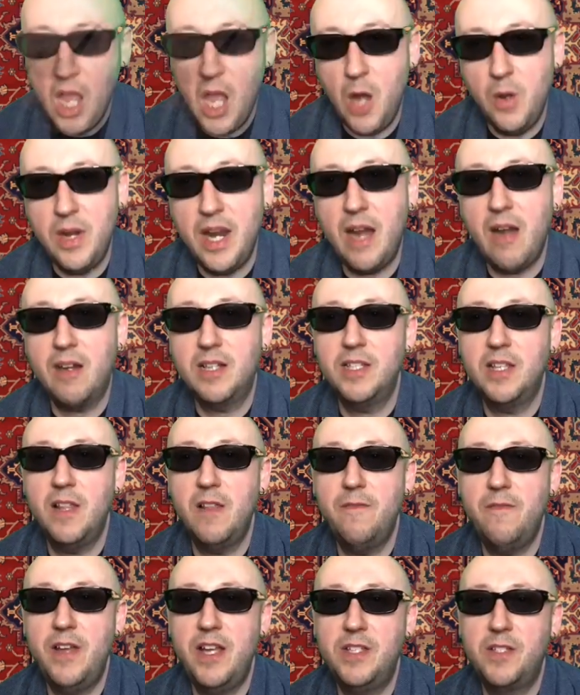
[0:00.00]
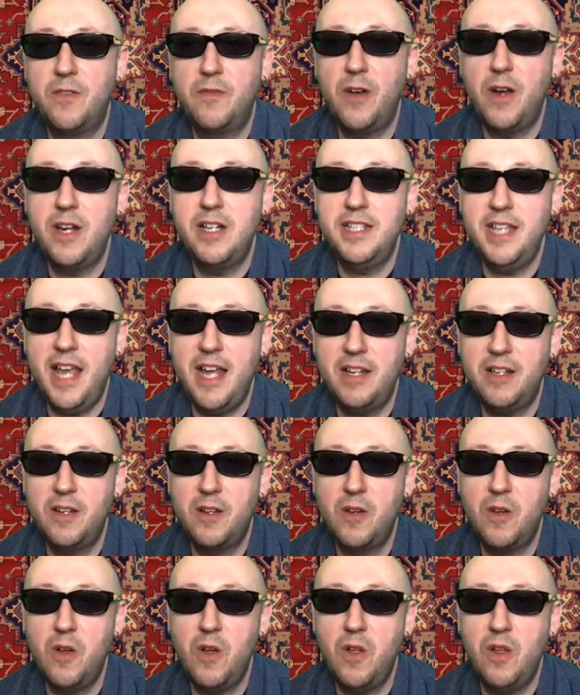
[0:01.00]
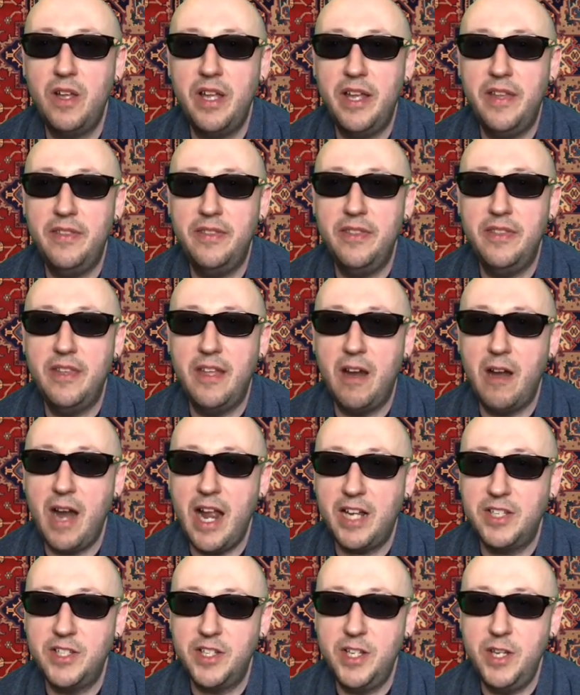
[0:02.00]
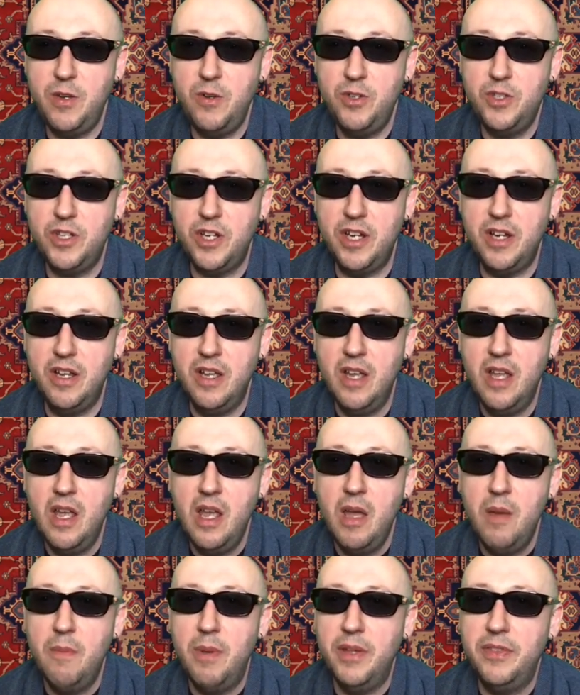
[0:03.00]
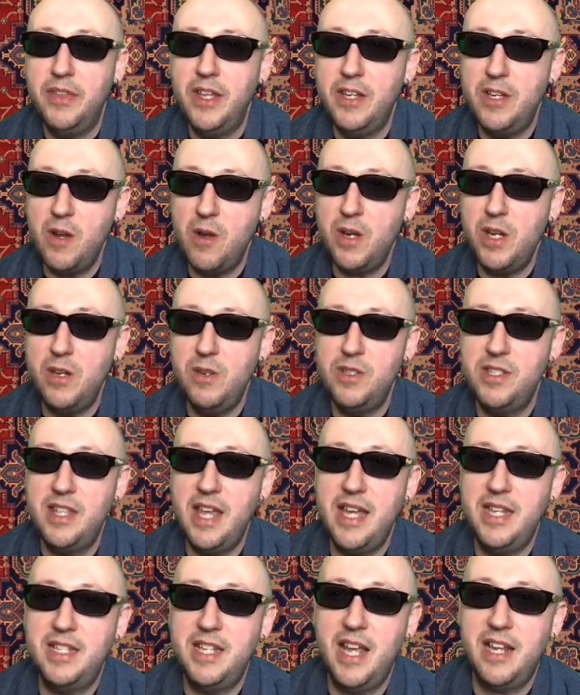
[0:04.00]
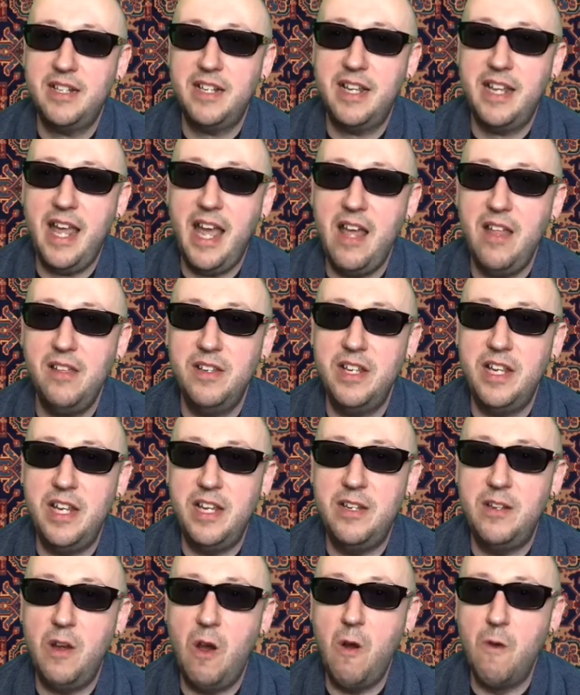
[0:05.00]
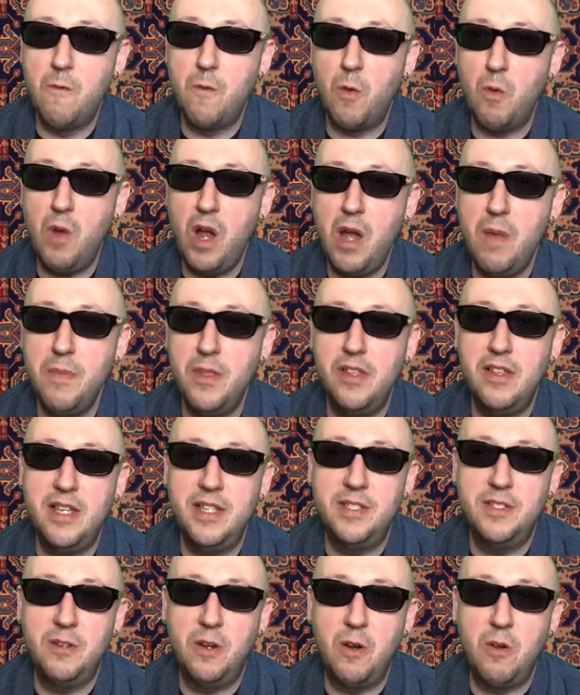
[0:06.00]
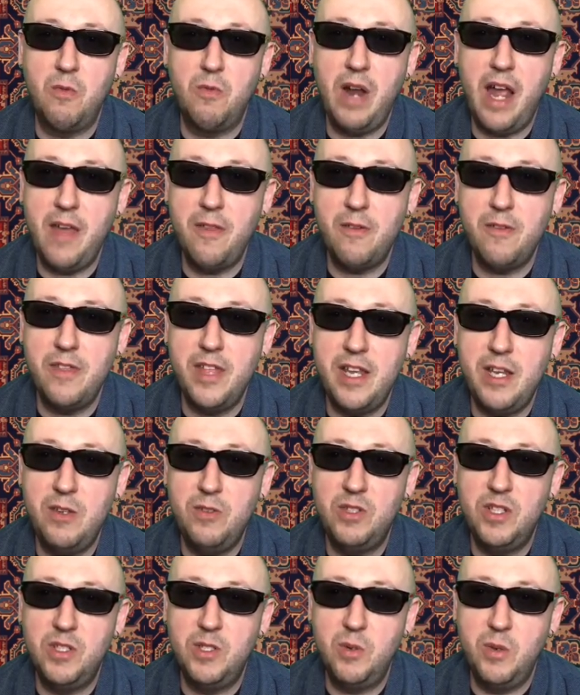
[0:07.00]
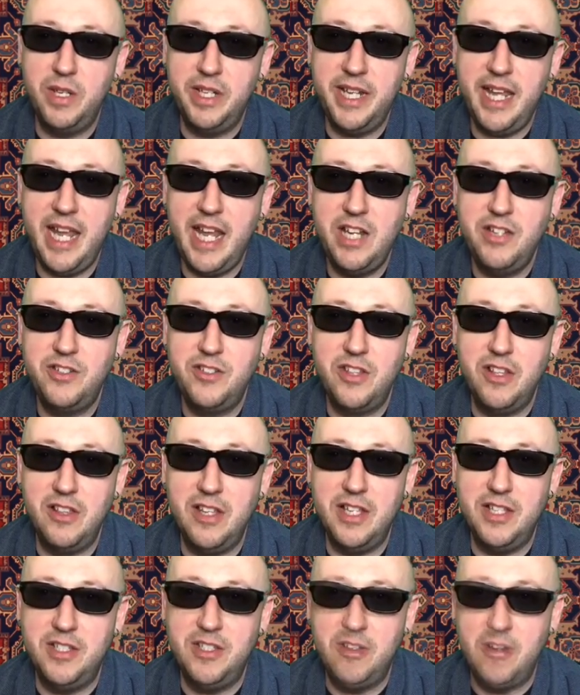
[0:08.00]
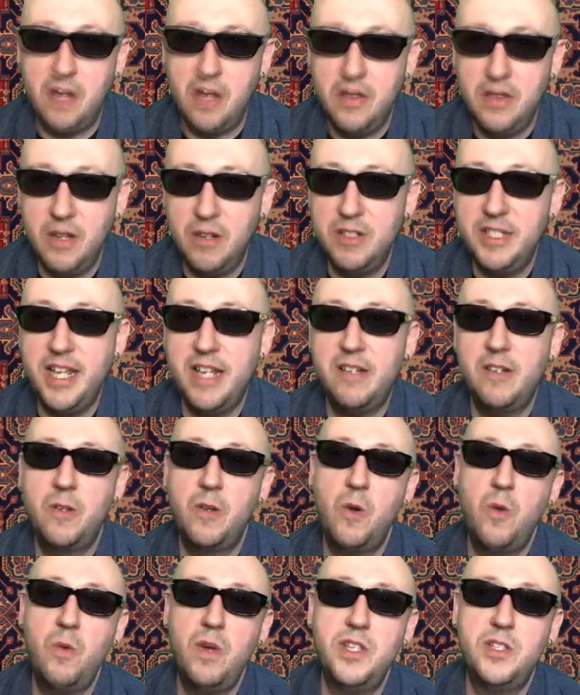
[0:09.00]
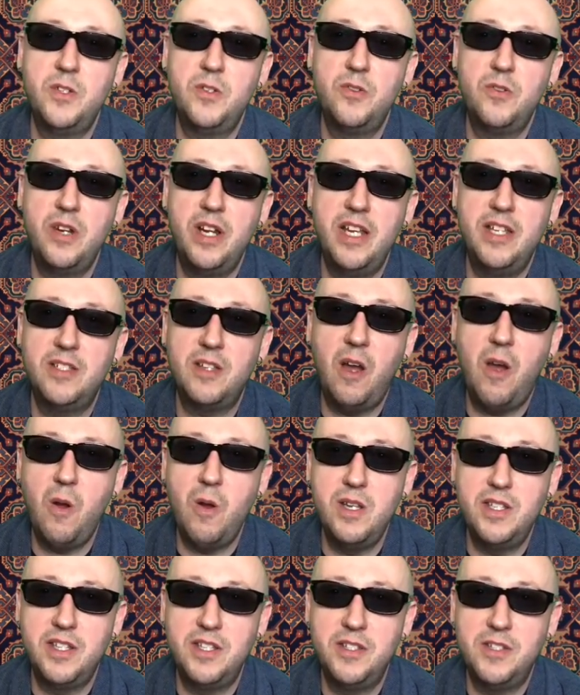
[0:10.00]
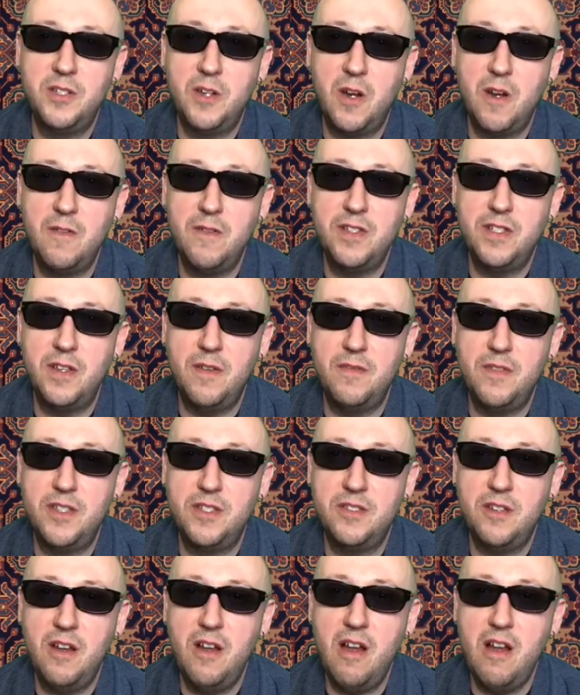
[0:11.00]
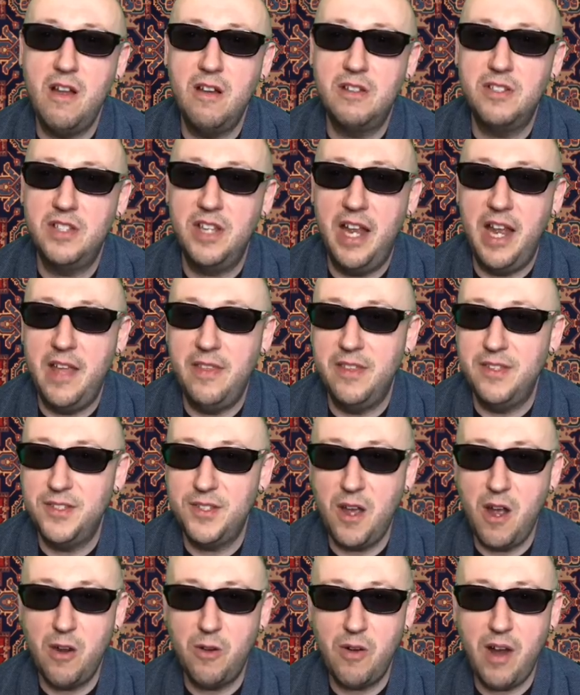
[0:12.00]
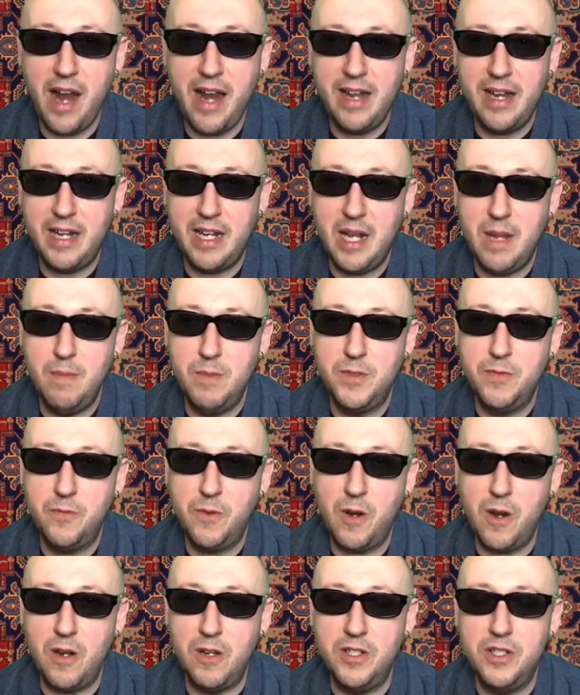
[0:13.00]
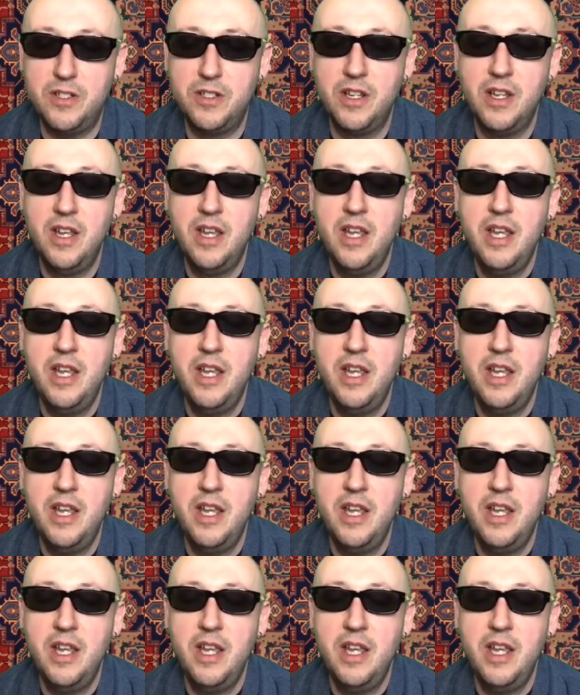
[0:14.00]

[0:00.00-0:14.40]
Oneiric Celephais are very technical in their execution, but they don't use that technicality to overwhelm the listener. Rather, they use it to engage the listener. Their technical wizardry is always in service of the songs, and the songwriting comes first.